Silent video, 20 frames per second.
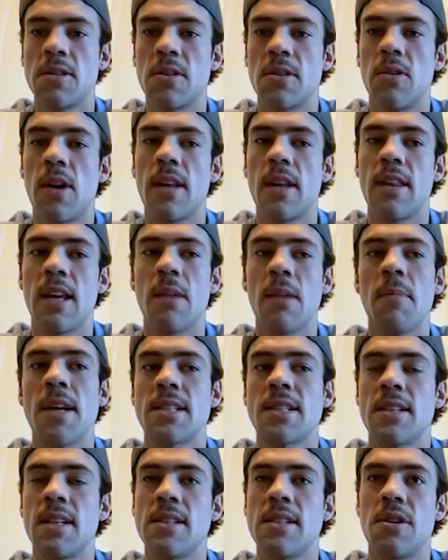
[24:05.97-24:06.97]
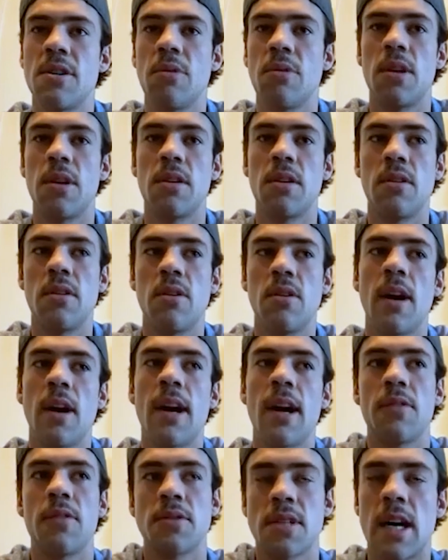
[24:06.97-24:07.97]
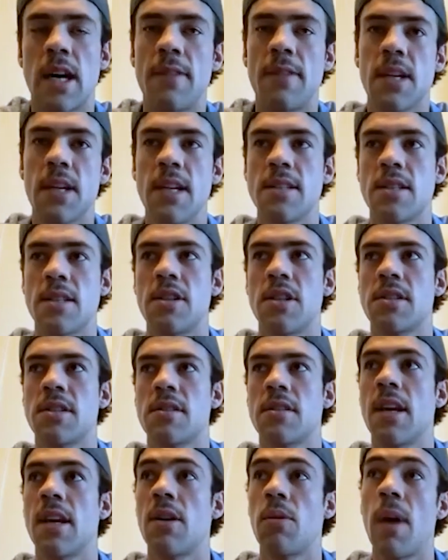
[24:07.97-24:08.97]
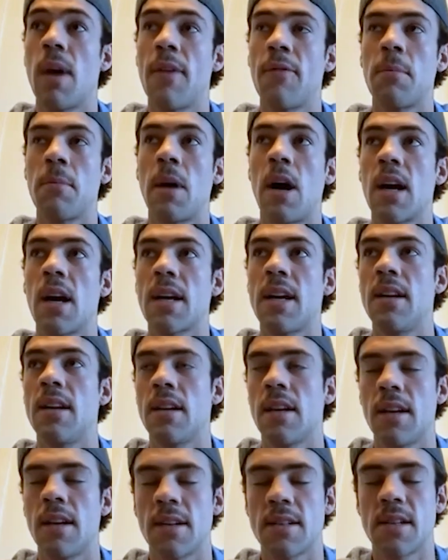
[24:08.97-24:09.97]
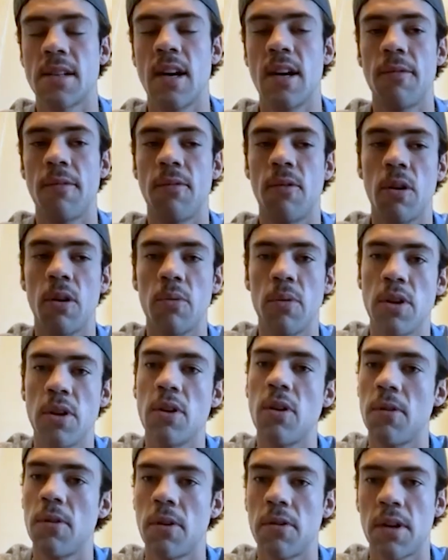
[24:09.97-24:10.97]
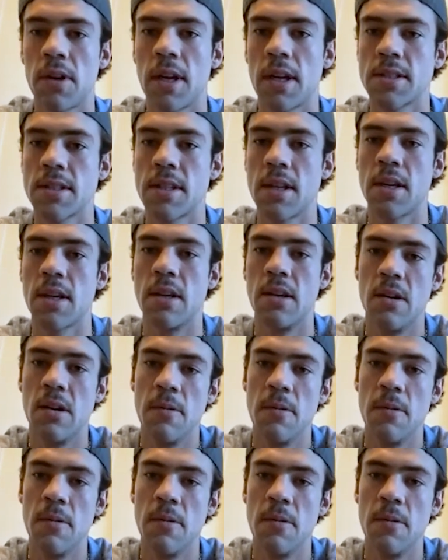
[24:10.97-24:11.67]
So I think it makes it easier when you have those off days to just get away from hockey, to get excited for it when you go there the next day.